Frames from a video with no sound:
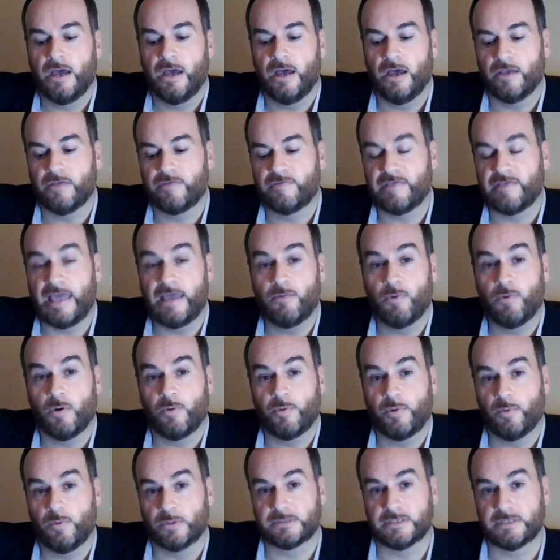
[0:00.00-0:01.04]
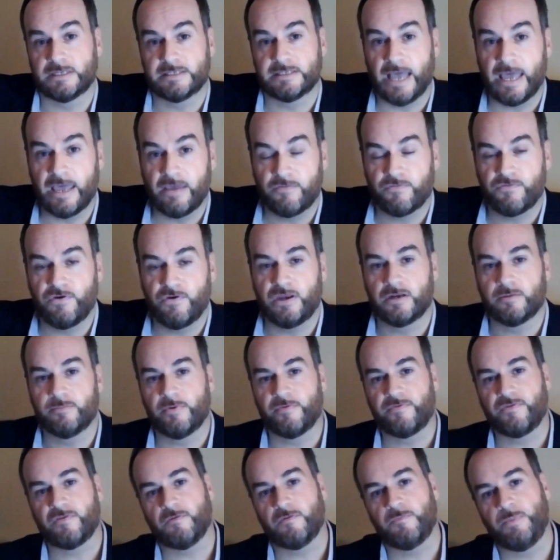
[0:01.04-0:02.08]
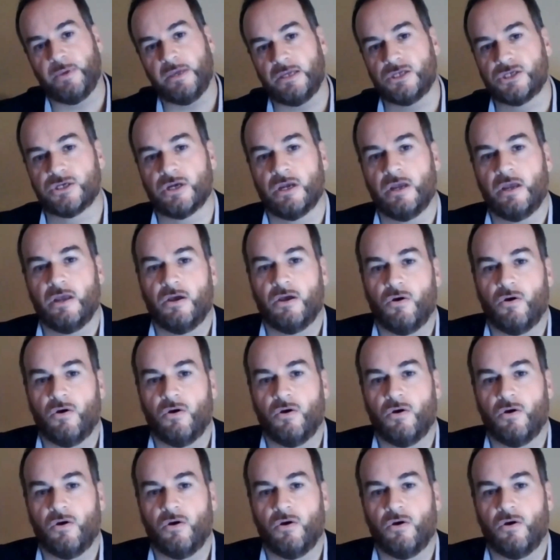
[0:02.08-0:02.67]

say what we want to say, freedom of speech.